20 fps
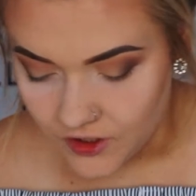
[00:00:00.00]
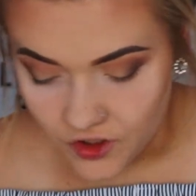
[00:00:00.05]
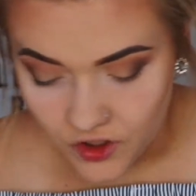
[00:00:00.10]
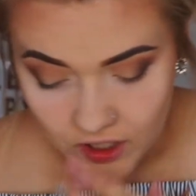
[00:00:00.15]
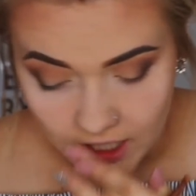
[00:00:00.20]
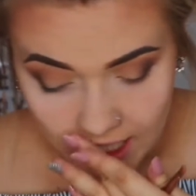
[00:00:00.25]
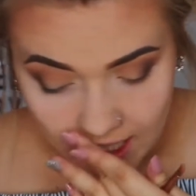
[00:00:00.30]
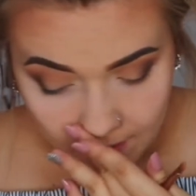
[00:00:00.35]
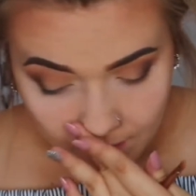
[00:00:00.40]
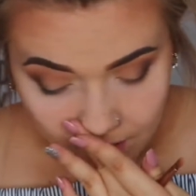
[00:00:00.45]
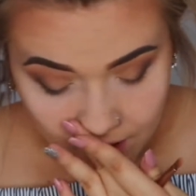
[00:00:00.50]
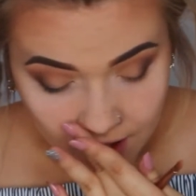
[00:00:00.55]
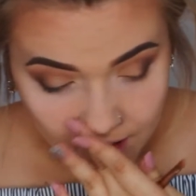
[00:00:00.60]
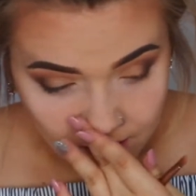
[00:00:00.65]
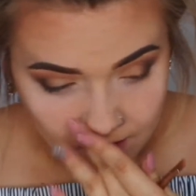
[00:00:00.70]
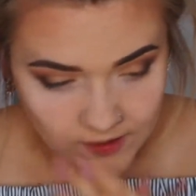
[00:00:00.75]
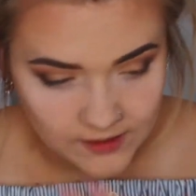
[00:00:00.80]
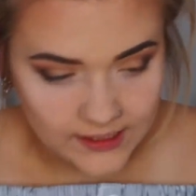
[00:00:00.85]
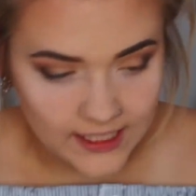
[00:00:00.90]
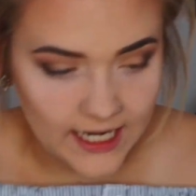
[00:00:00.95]
shade. I'm going to
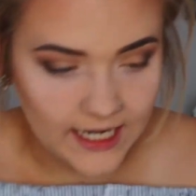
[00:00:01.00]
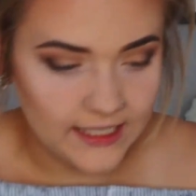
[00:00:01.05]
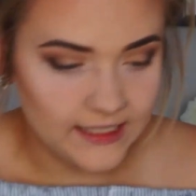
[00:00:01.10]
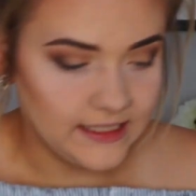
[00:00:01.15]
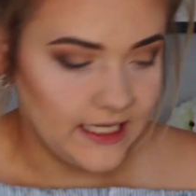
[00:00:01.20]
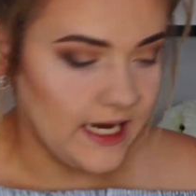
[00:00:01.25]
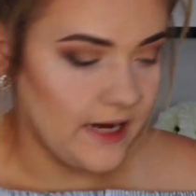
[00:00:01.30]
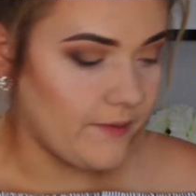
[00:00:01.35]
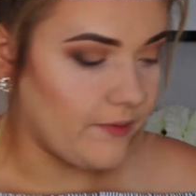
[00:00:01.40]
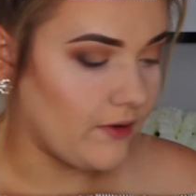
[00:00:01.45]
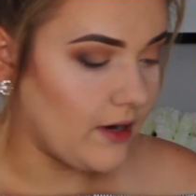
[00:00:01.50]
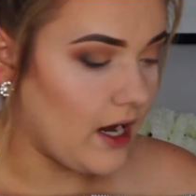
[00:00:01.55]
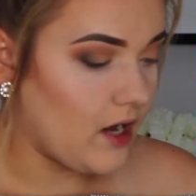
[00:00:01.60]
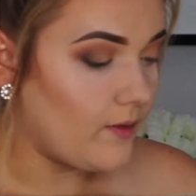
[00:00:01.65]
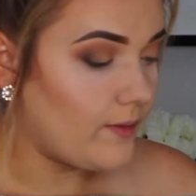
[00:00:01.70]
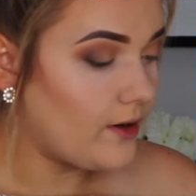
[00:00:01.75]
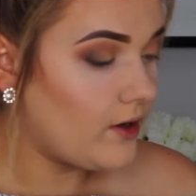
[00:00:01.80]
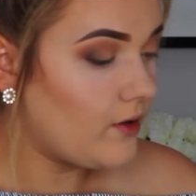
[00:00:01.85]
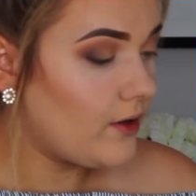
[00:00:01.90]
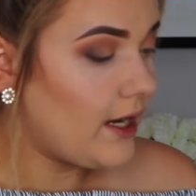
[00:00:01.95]
use that as a brow
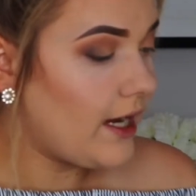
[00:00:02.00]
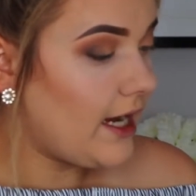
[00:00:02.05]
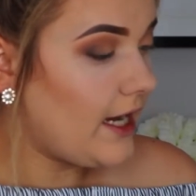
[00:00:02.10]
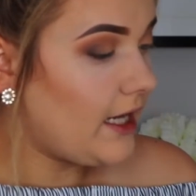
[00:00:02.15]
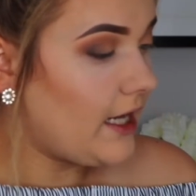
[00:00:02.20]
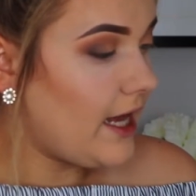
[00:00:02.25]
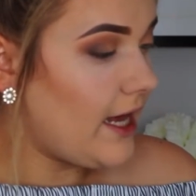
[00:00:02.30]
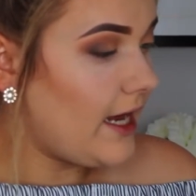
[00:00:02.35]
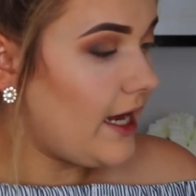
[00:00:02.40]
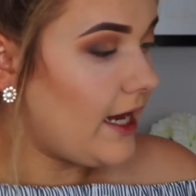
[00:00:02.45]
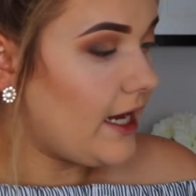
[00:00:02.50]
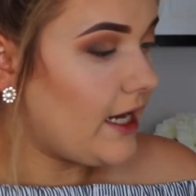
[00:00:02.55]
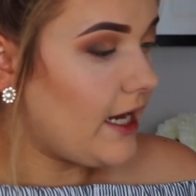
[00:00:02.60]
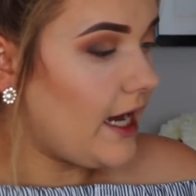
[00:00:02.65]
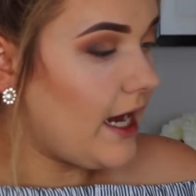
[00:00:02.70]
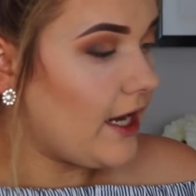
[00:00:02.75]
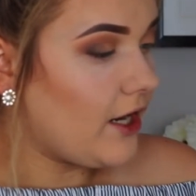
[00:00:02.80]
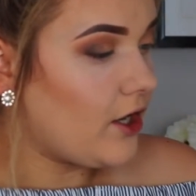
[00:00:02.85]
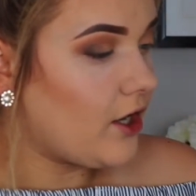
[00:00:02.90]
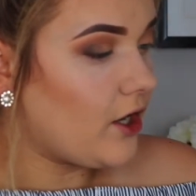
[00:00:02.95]
bone highlight and
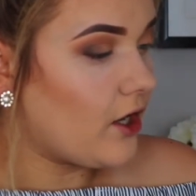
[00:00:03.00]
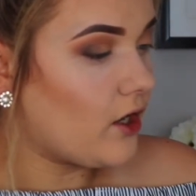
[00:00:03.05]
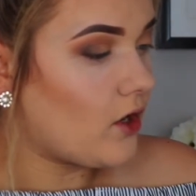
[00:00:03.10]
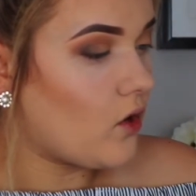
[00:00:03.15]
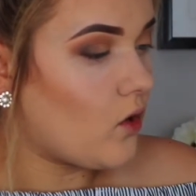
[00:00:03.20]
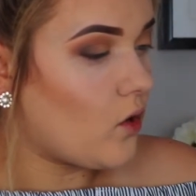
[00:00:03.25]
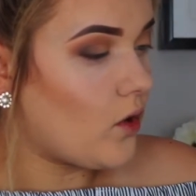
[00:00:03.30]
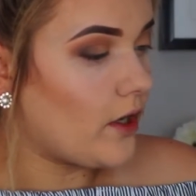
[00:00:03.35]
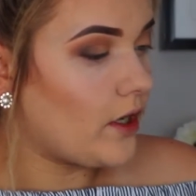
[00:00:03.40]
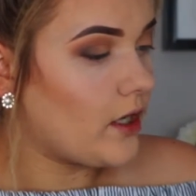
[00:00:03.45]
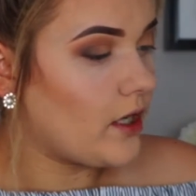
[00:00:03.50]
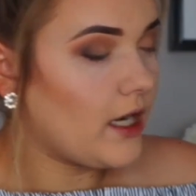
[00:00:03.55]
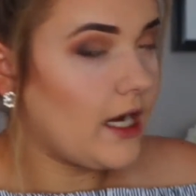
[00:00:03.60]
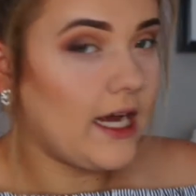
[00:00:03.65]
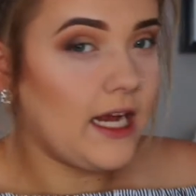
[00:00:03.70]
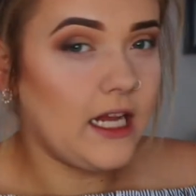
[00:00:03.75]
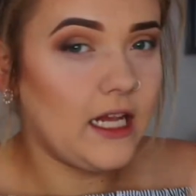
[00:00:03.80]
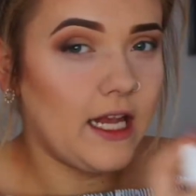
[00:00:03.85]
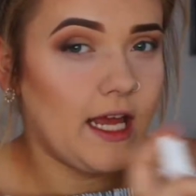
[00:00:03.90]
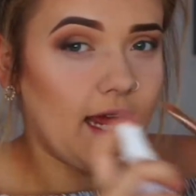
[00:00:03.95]
inner corner
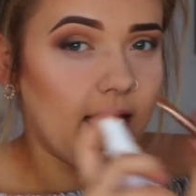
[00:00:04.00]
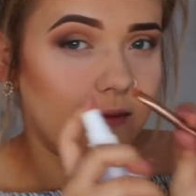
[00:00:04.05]
highlight.